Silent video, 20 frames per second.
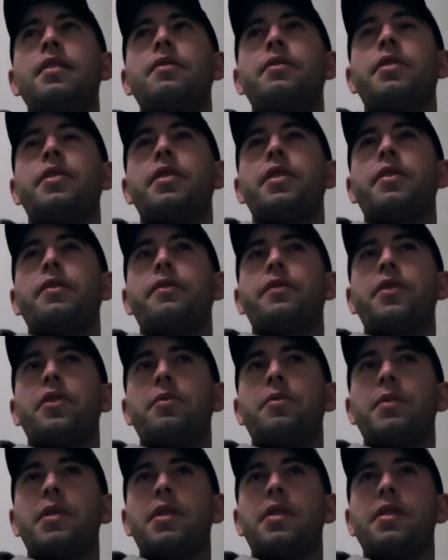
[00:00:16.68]
we were out
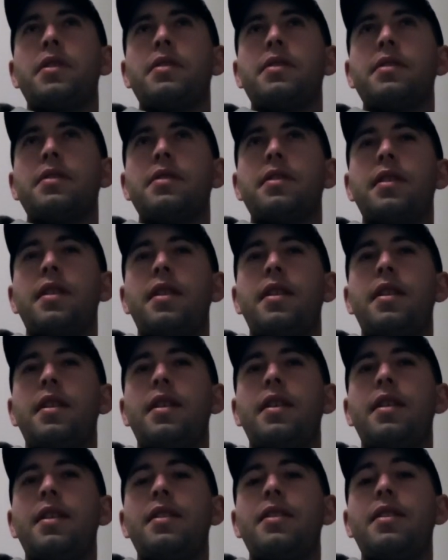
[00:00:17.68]
filming this,
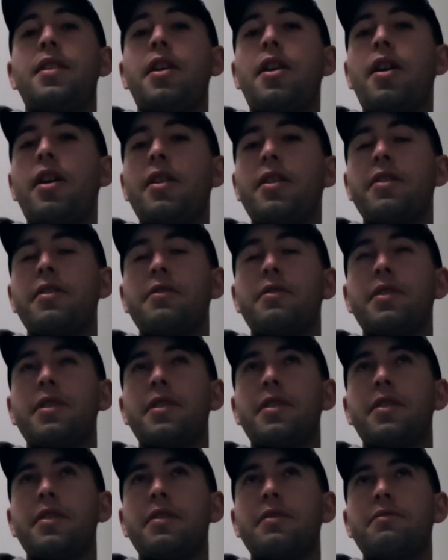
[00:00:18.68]
and the audio didn't